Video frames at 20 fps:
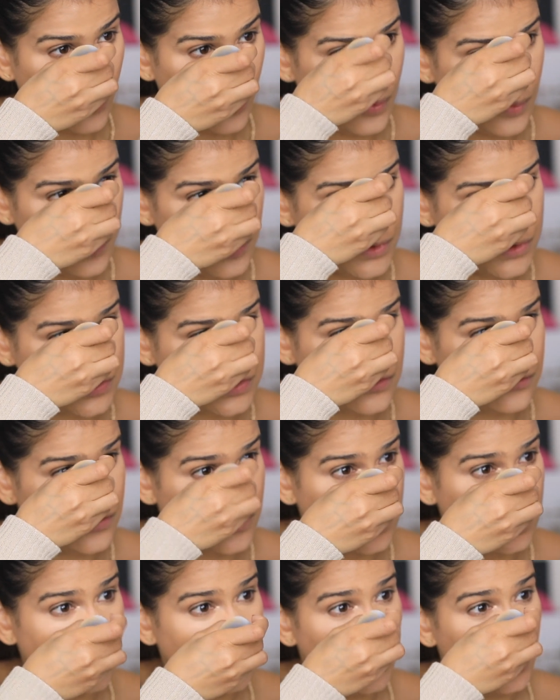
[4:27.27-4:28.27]
the bridge of
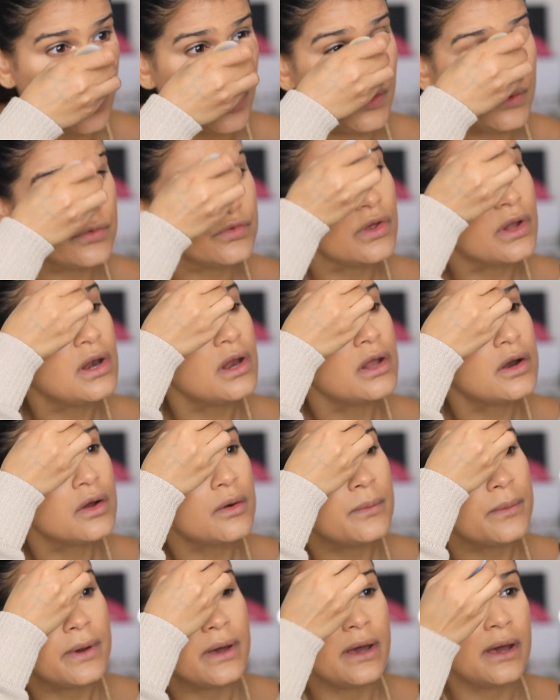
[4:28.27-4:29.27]
the nose a
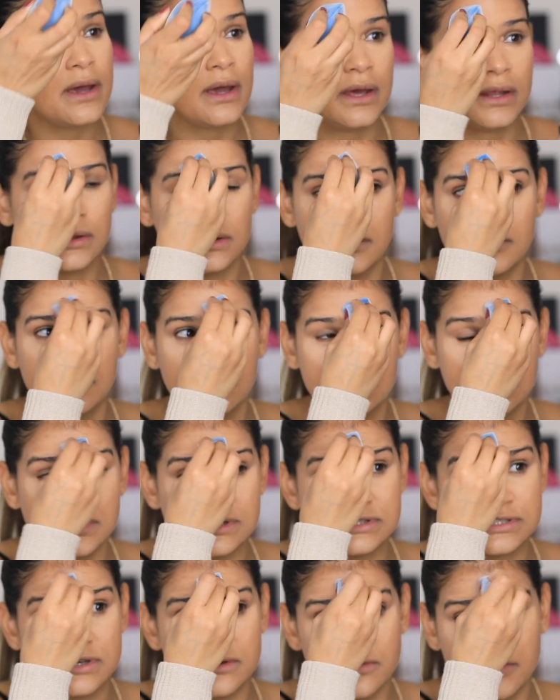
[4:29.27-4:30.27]
little bit, and the
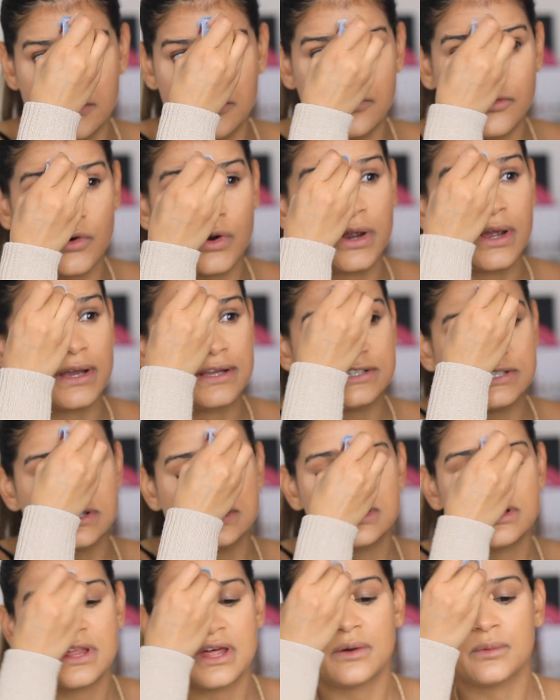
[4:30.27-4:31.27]
center of the forehead,
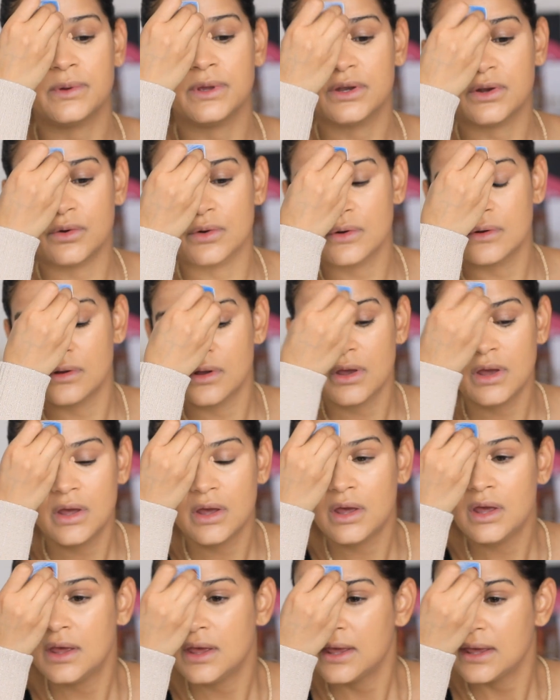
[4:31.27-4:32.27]
just so that we don't
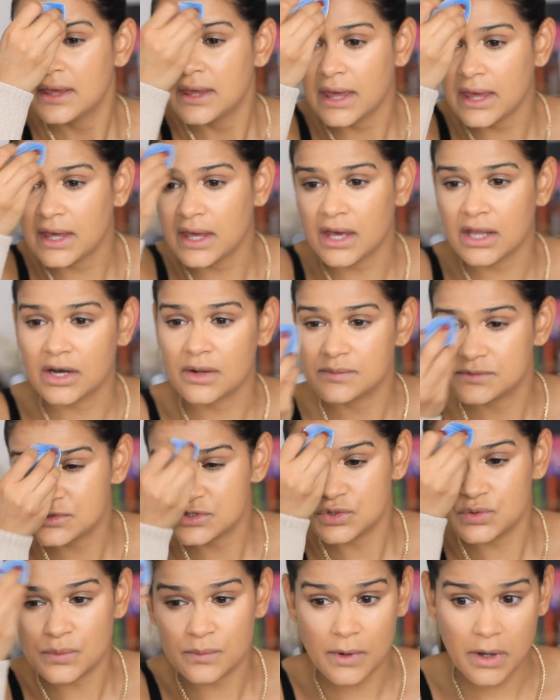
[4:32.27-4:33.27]
cake it up
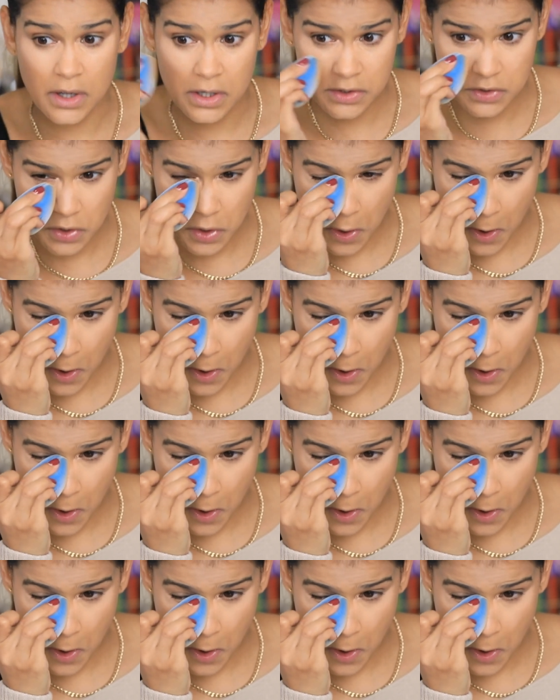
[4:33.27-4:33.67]
too much.